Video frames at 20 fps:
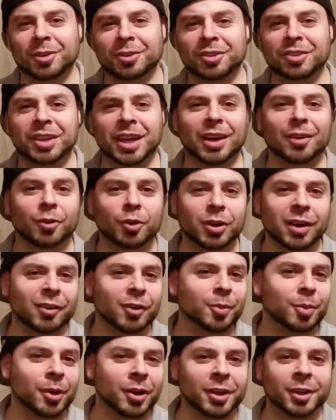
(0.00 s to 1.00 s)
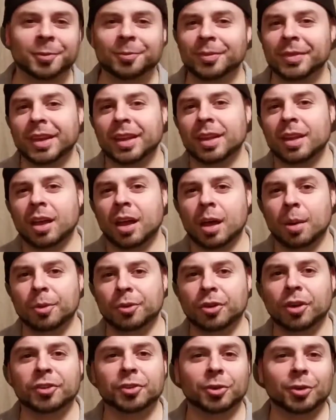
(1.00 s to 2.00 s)
she's kind of rude to everybody, but
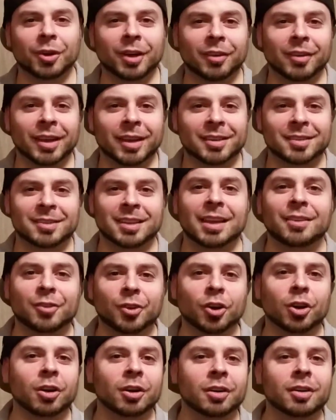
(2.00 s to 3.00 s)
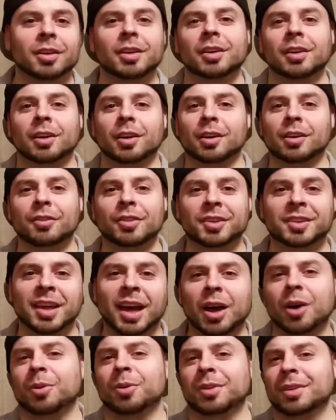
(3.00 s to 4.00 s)
she's also like a savior of the
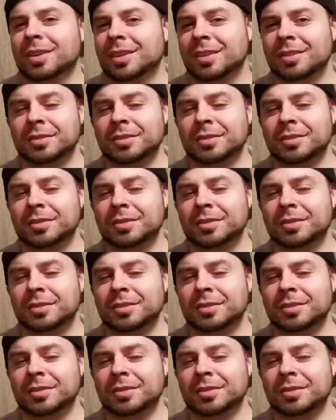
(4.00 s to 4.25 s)
town.